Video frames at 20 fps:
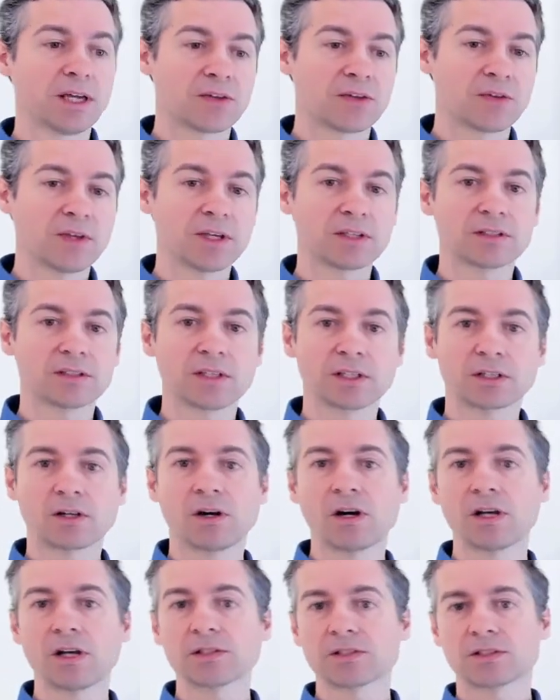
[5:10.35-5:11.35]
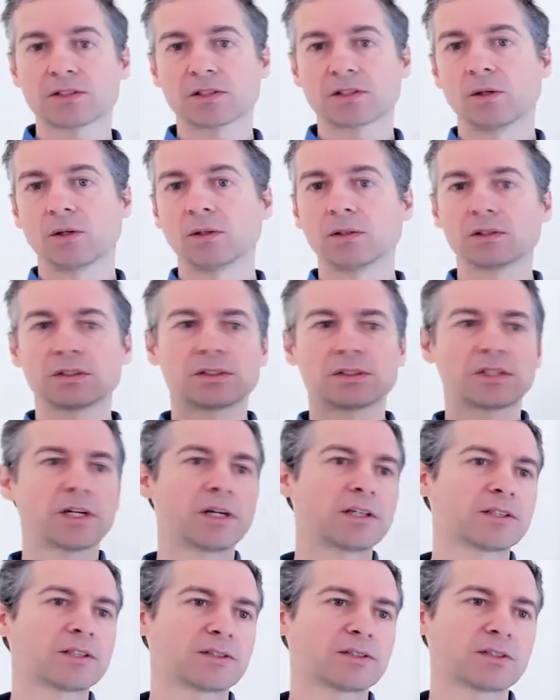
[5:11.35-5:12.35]
thing that causes the whole
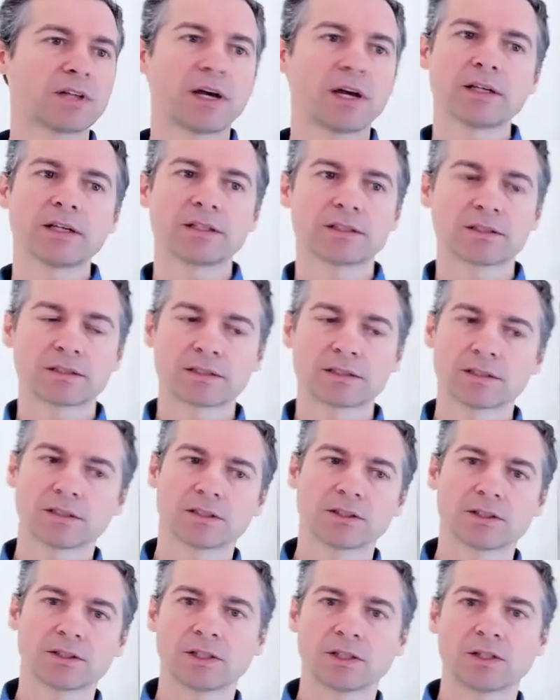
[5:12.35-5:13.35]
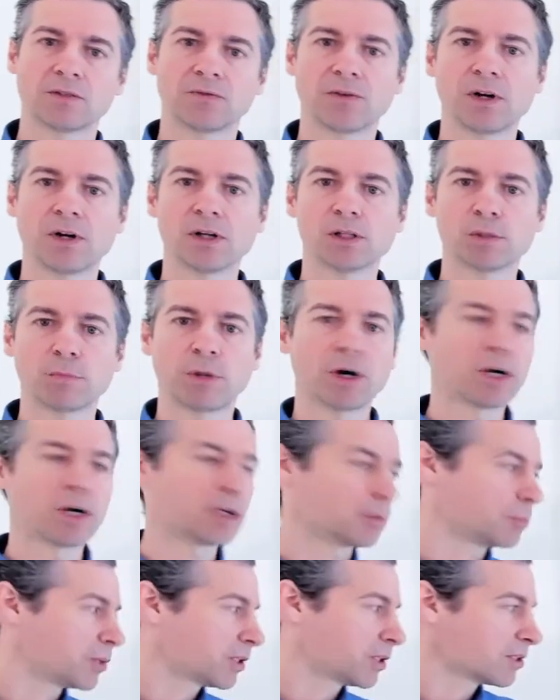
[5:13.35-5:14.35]
entire site to fall
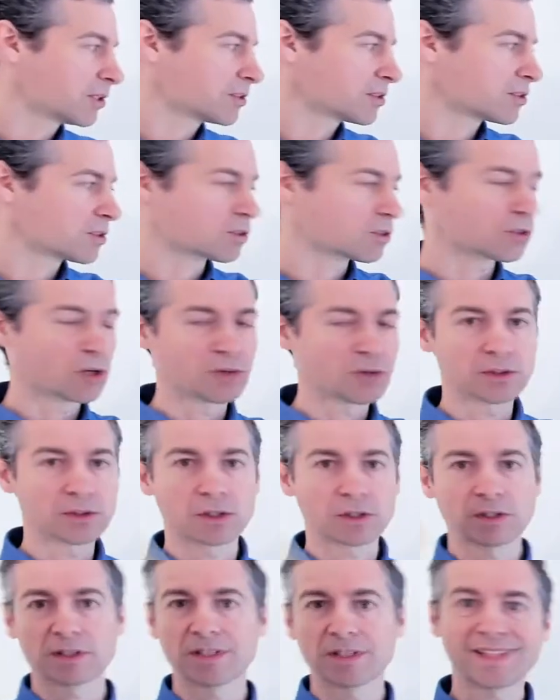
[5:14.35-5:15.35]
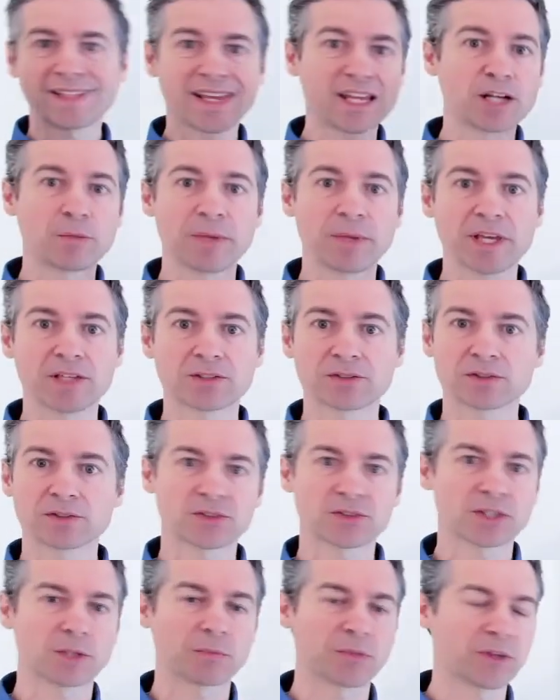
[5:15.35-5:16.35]
apart because this has overloaded the database or
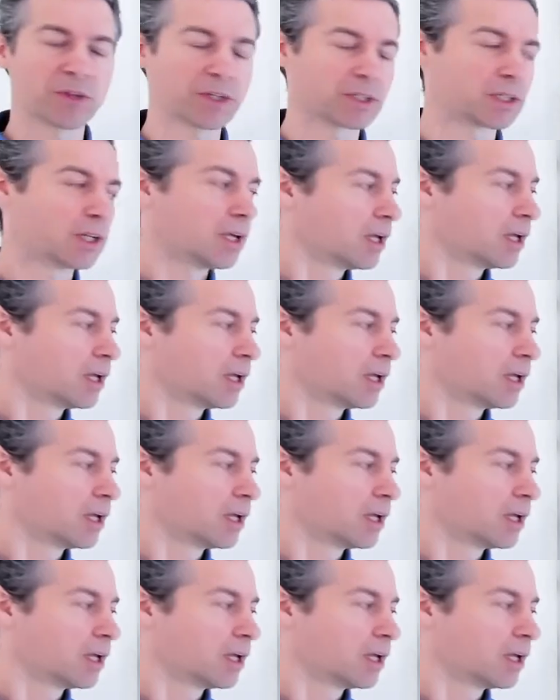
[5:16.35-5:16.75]
something